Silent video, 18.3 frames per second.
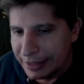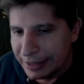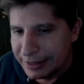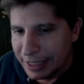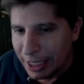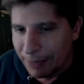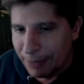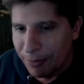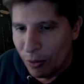
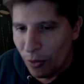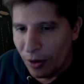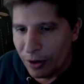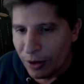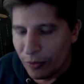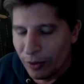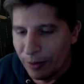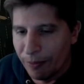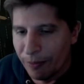
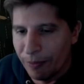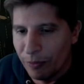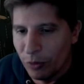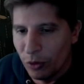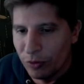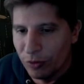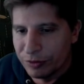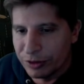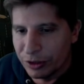Teleport will
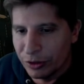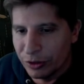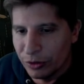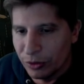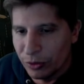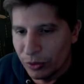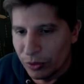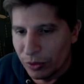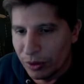move
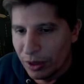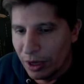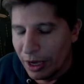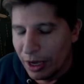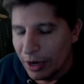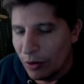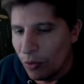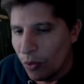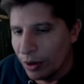to
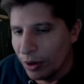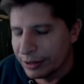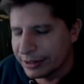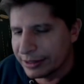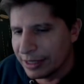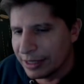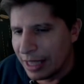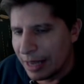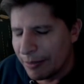a
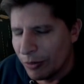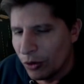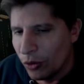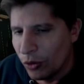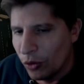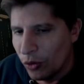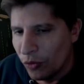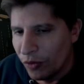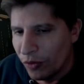1-slot
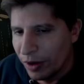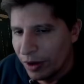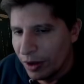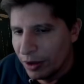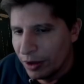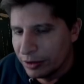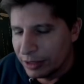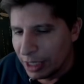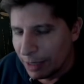move.
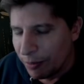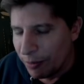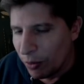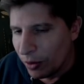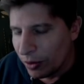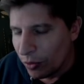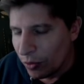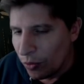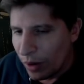
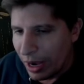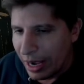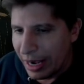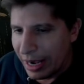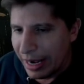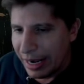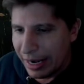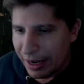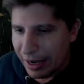Teleport
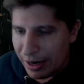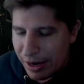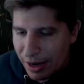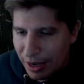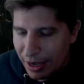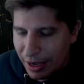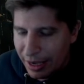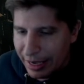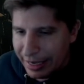away
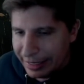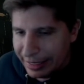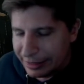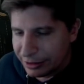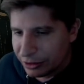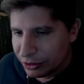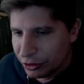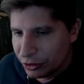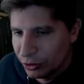
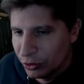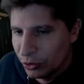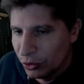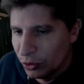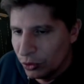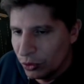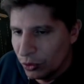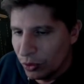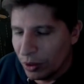is
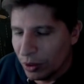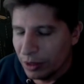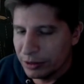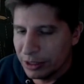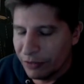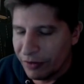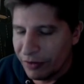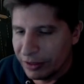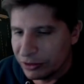2
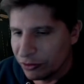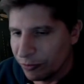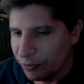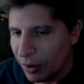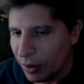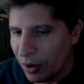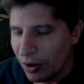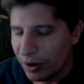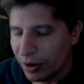defensive
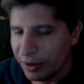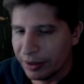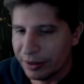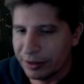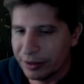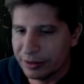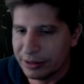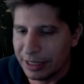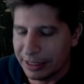
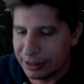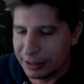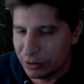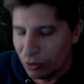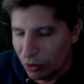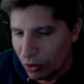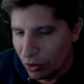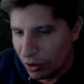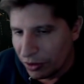bars. It's
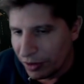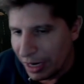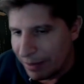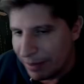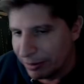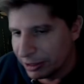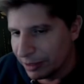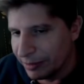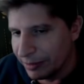no longer
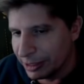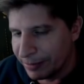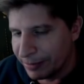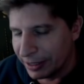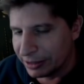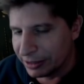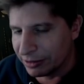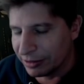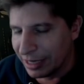able to be
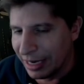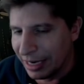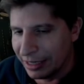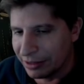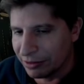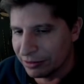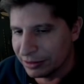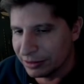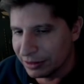special
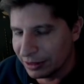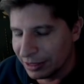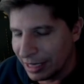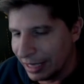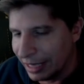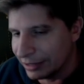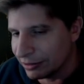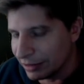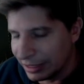
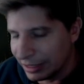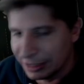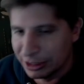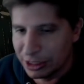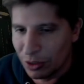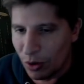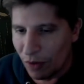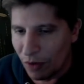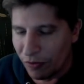canceled
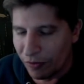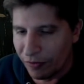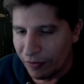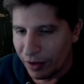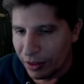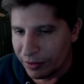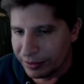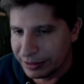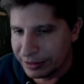into off of
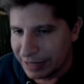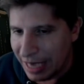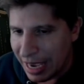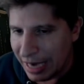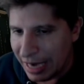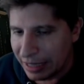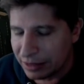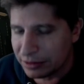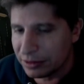other
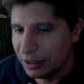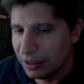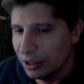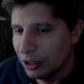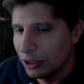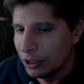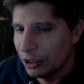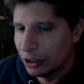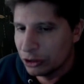attacks.
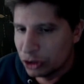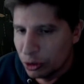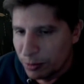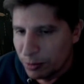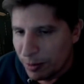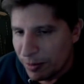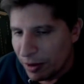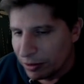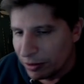
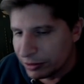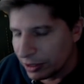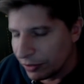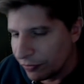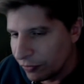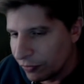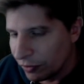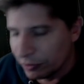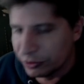Super Bolt on
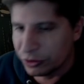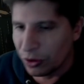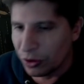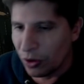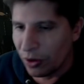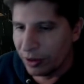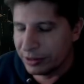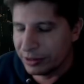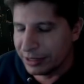full
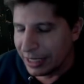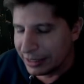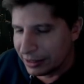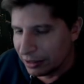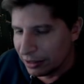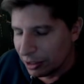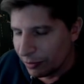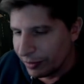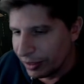charge gets
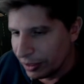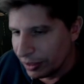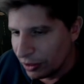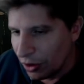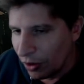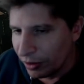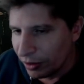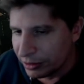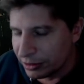a little bit of
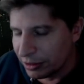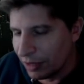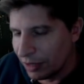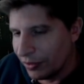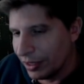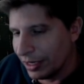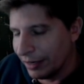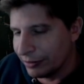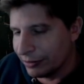guard
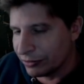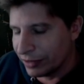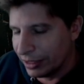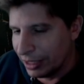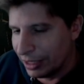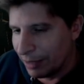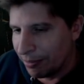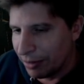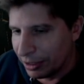stun that leaves
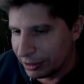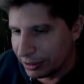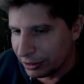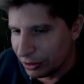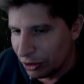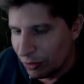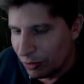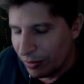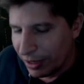Raiden at
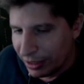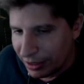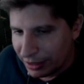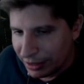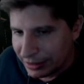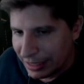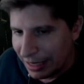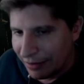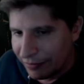+2, but it
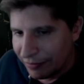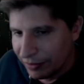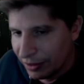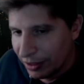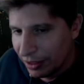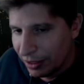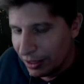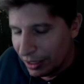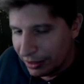does have
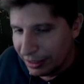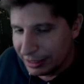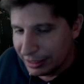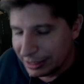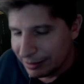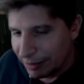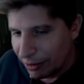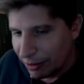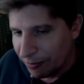a
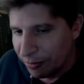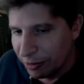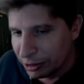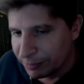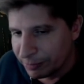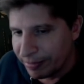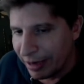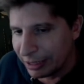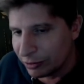decent amount of
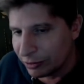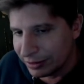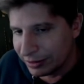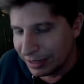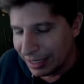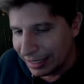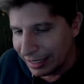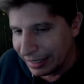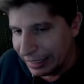pushback, so it's
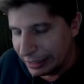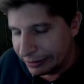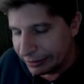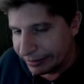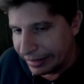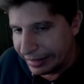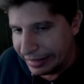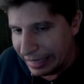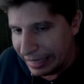not like he's
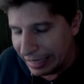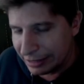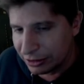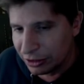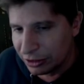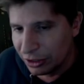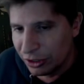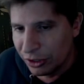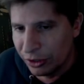right
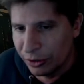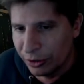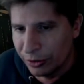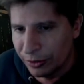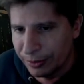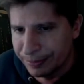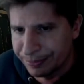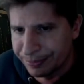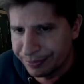next to
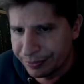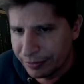you.